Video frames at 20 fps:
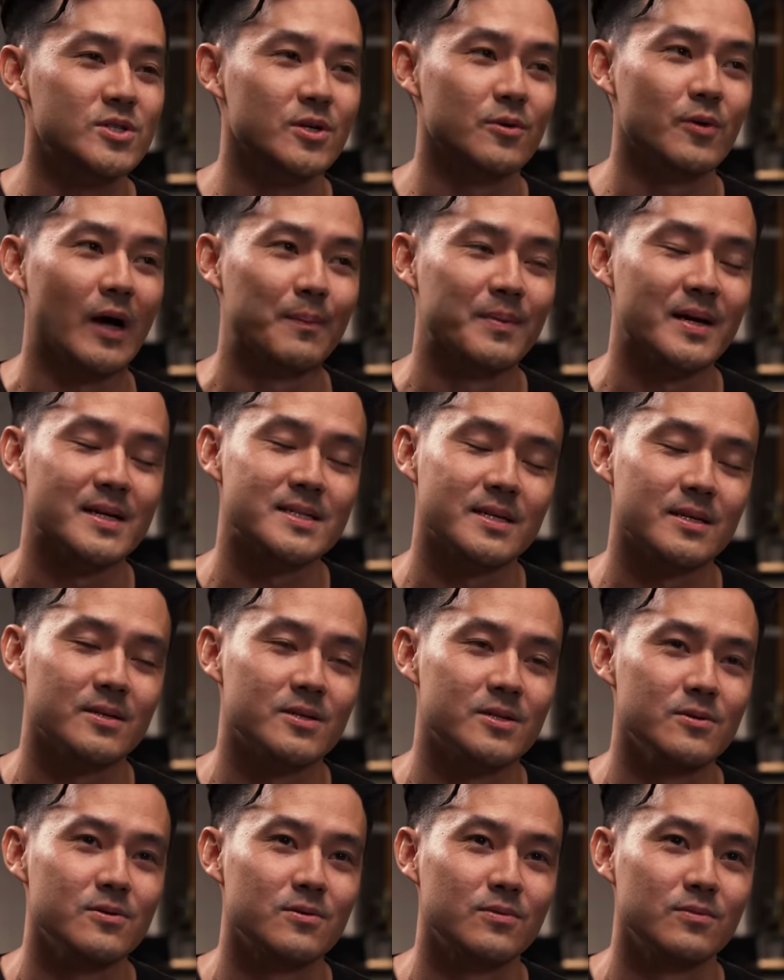So I'm guessing,
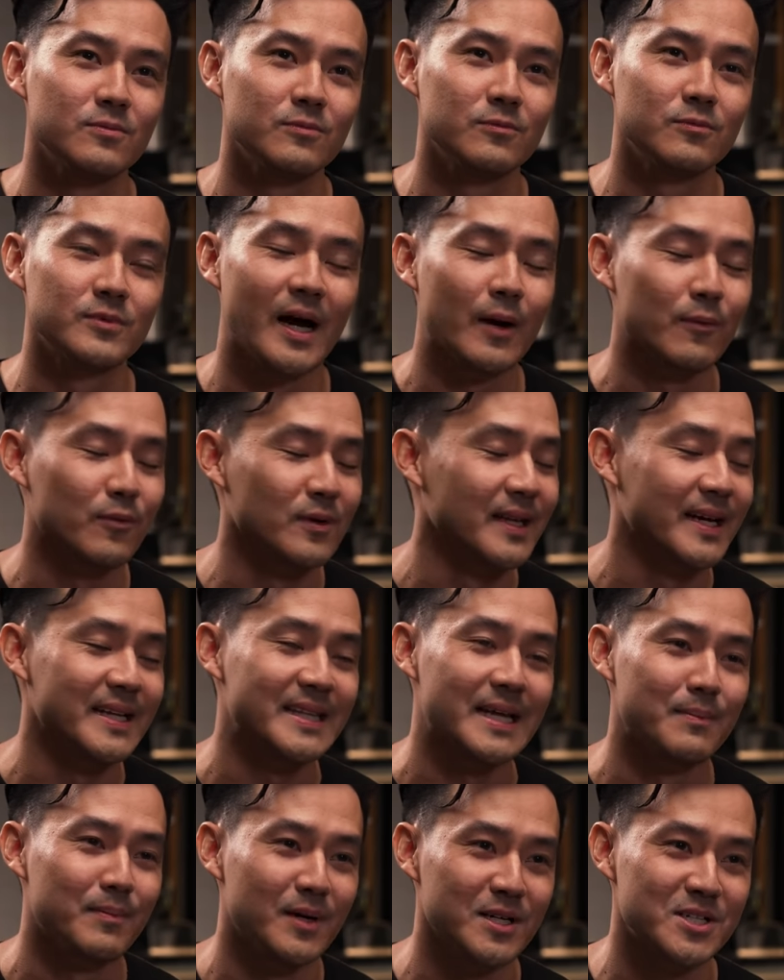do you not relate
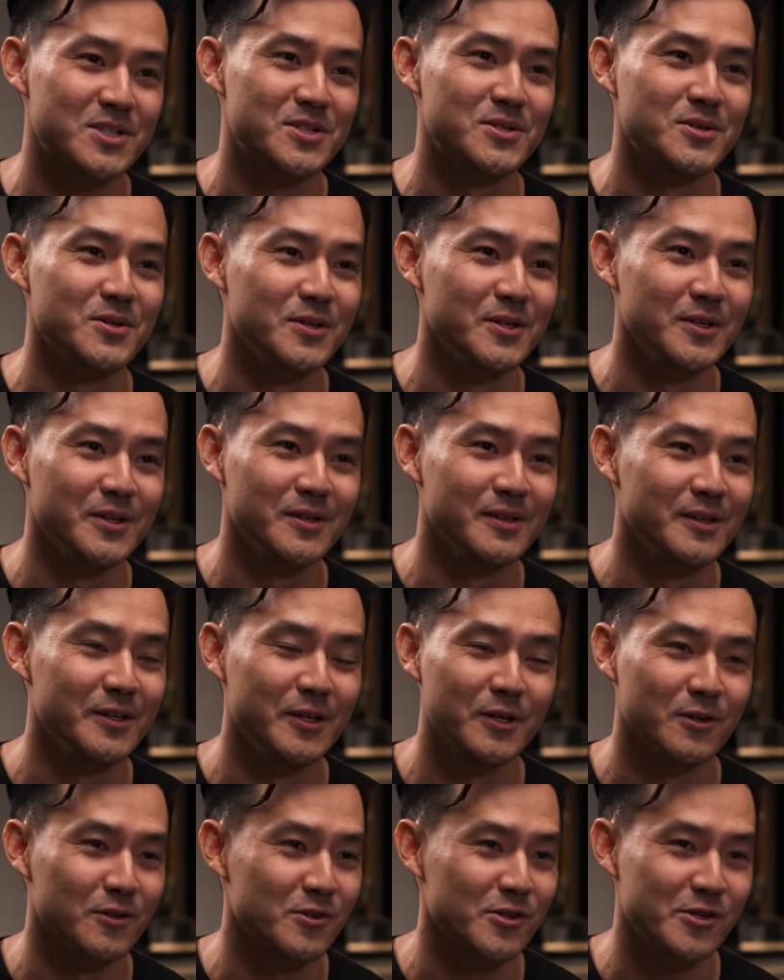that much to
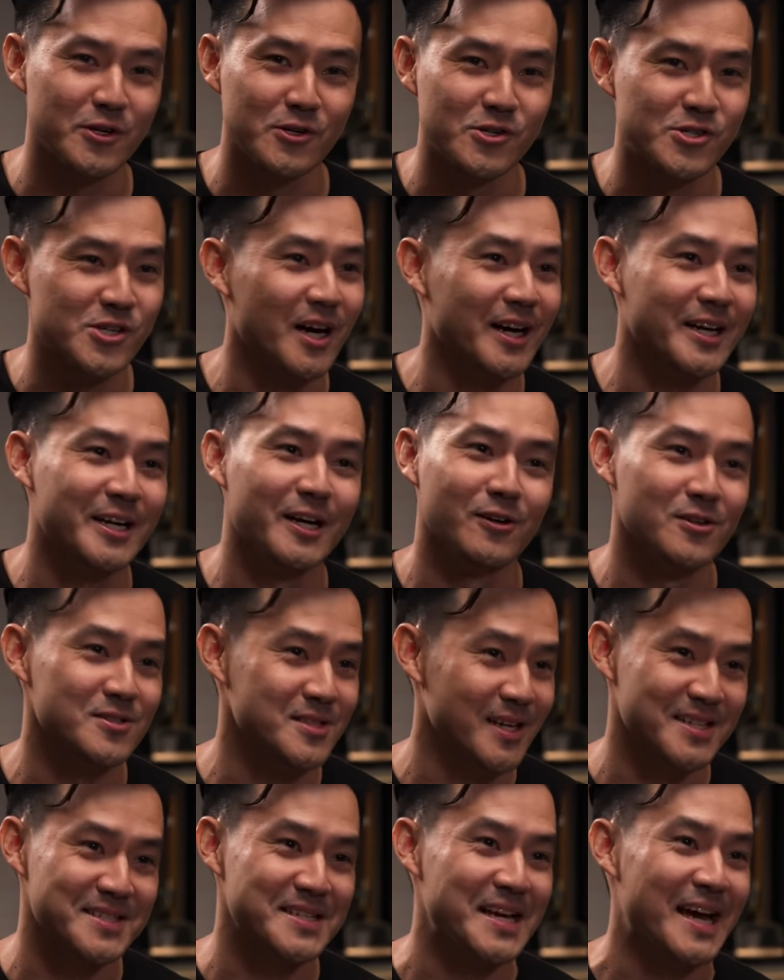your your jock characters
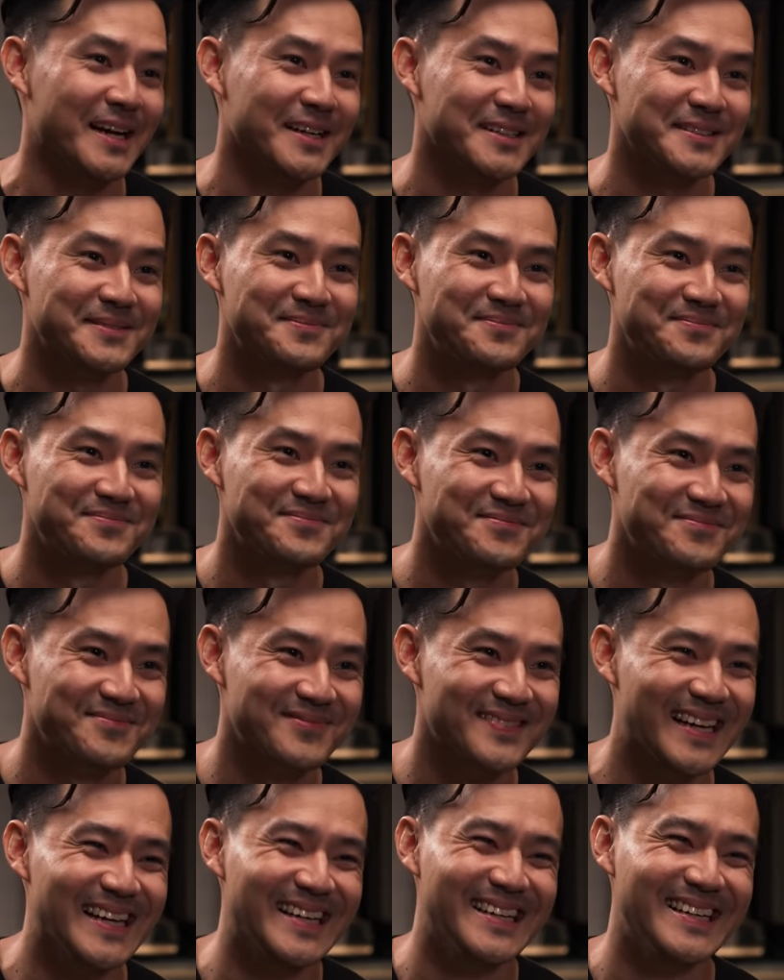like Zach? No,
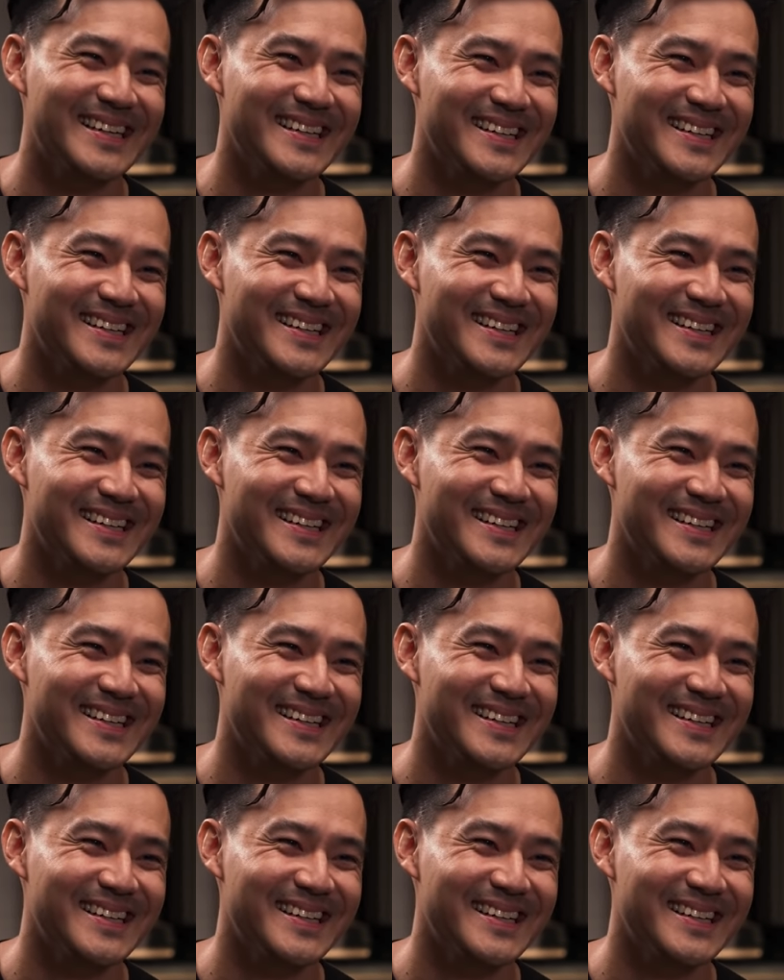not